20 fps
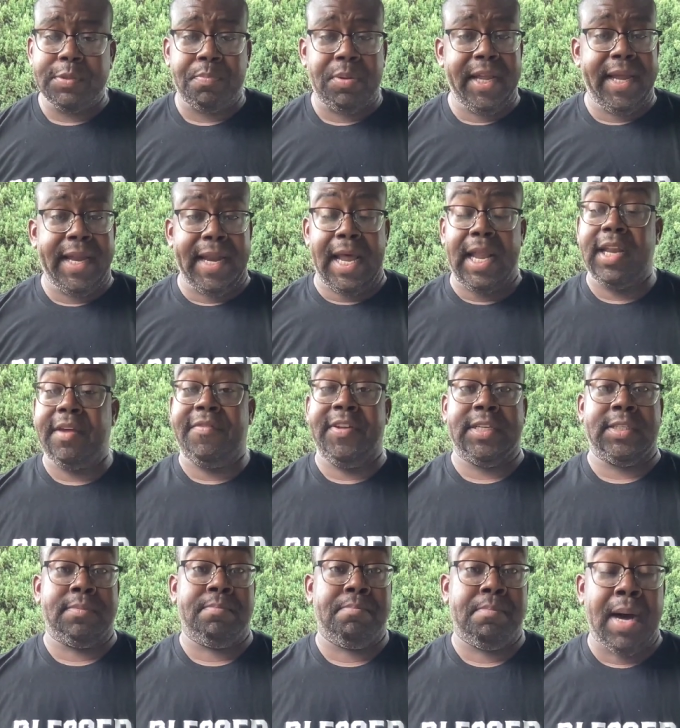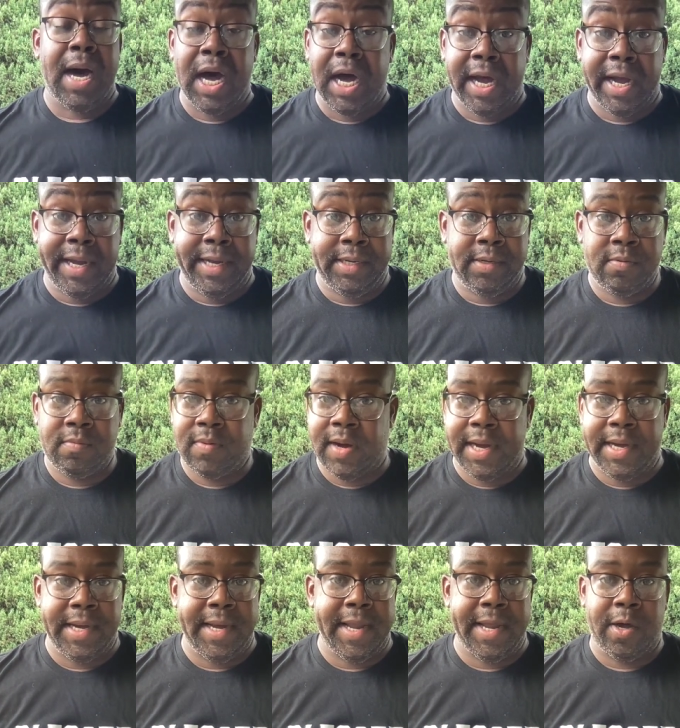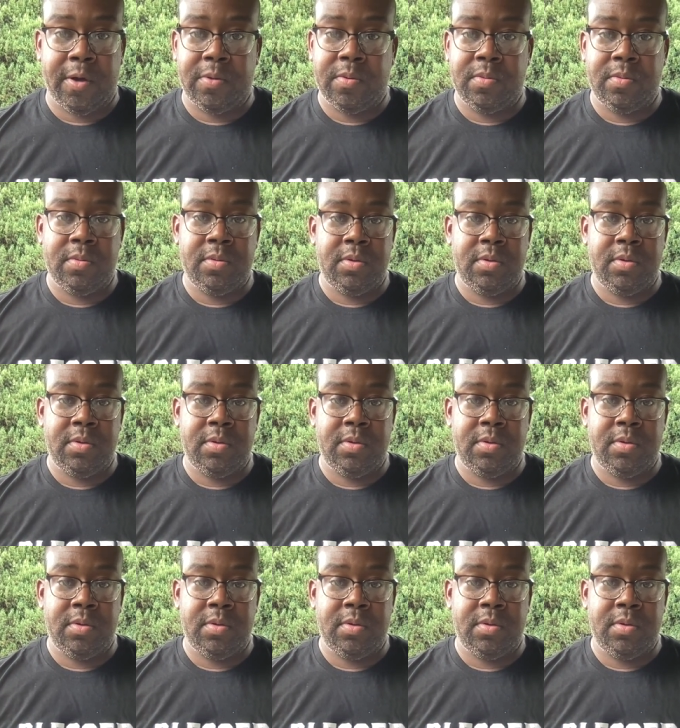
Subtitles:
playing out of his mind right now,